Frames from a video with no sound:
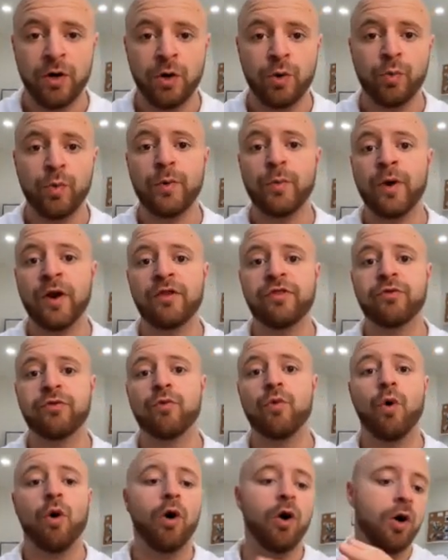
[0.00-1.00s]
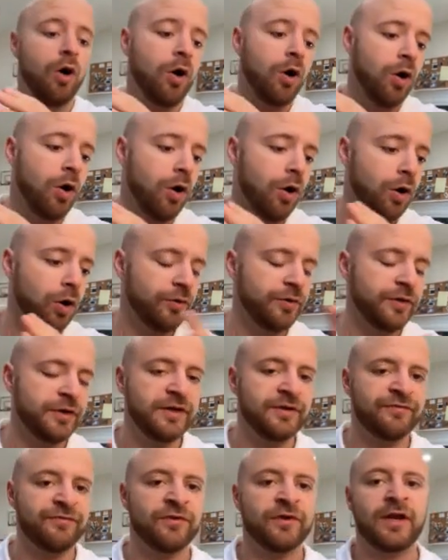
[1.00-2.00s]
we went through all the
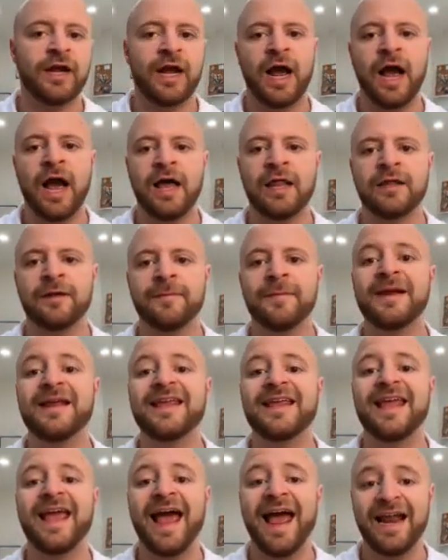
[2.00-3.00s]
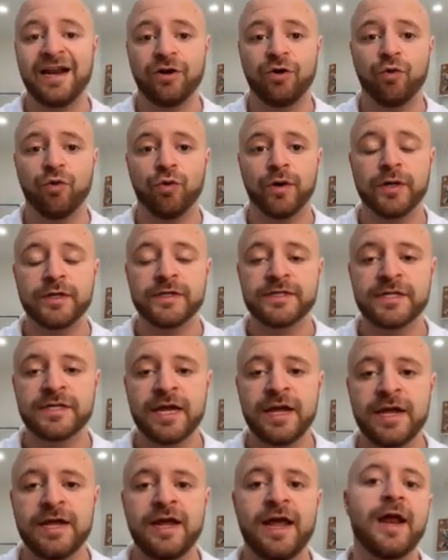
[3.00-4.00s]
different column categories
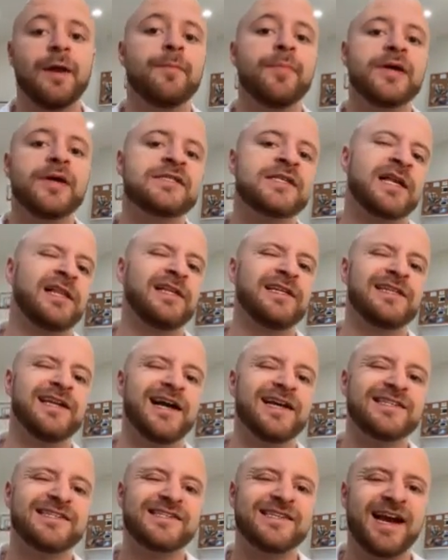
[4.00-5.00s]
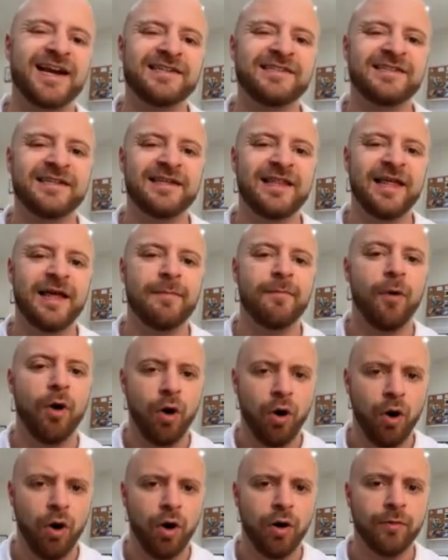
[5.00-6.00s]
and basically dissected them
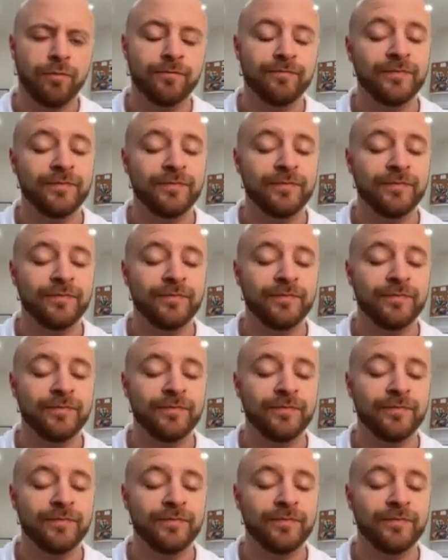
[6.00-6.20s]
all.